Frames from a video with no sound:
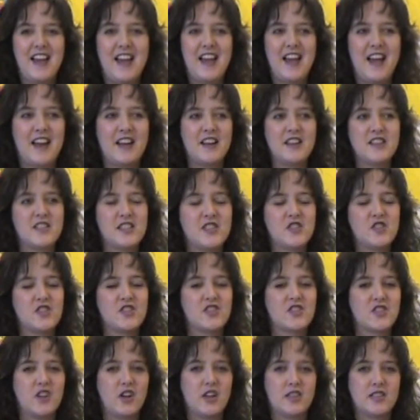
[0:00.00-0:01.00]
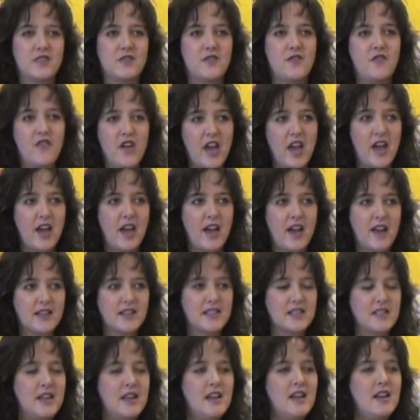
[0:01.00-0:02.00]
And it teaches cause
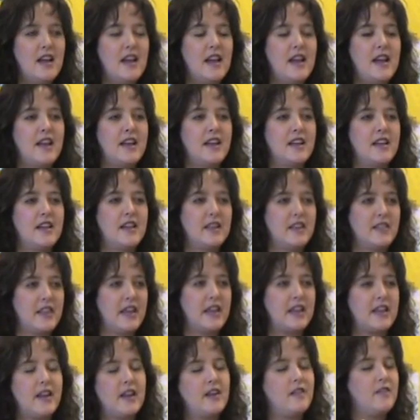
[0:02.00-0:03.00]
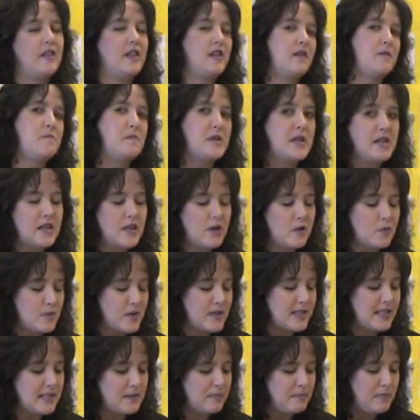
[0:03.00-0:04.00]
effect. They get an immediate
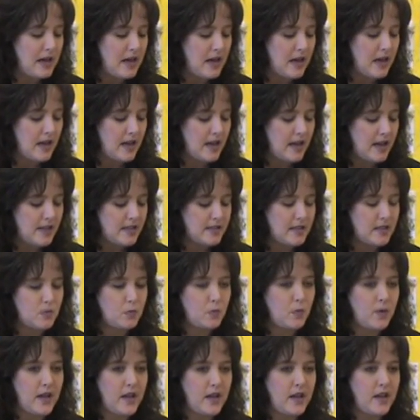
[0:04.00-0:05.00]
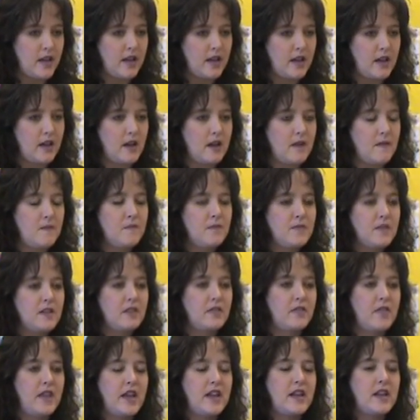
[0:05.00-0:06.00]
response when
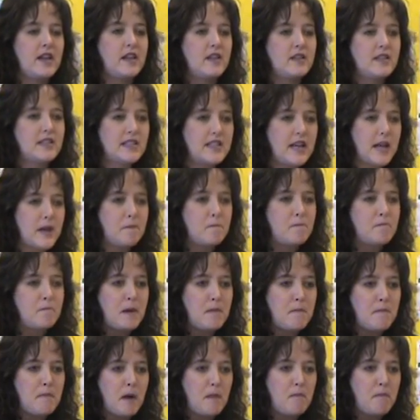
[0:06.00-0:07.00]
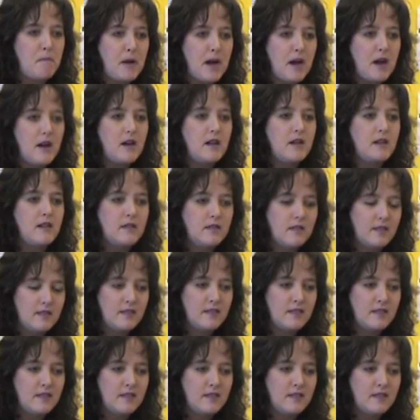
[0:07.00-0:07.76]
they say ba-ba-ba.